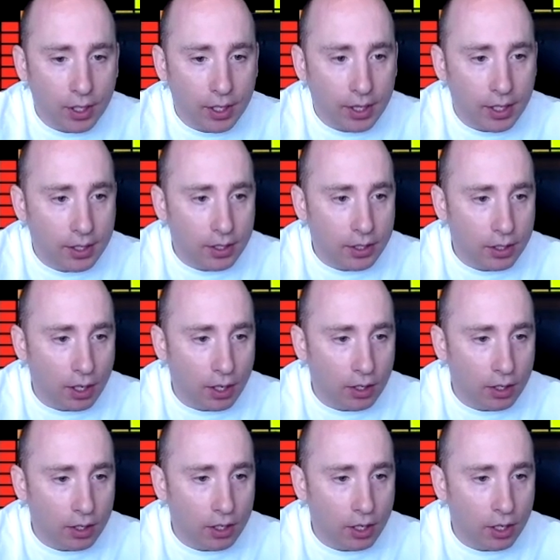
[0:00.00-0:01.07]
in this
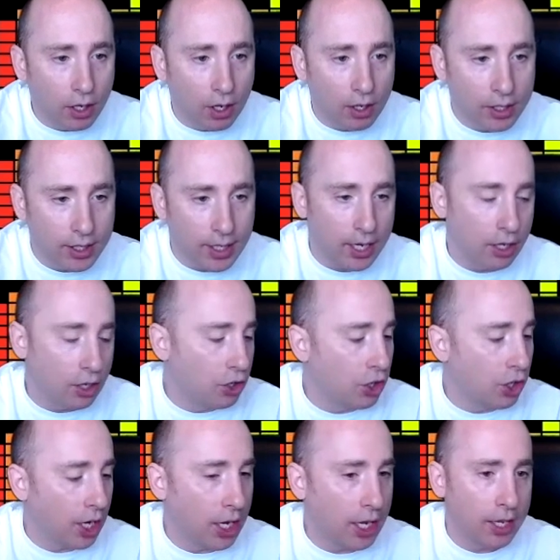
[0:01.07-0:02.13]
song. You got a standard
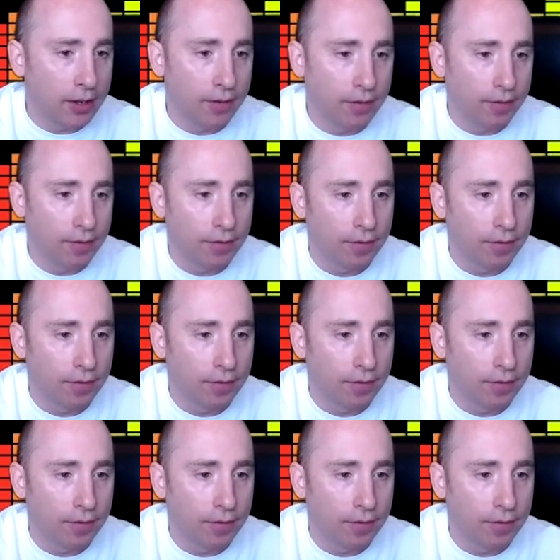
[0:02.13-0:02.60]
G, and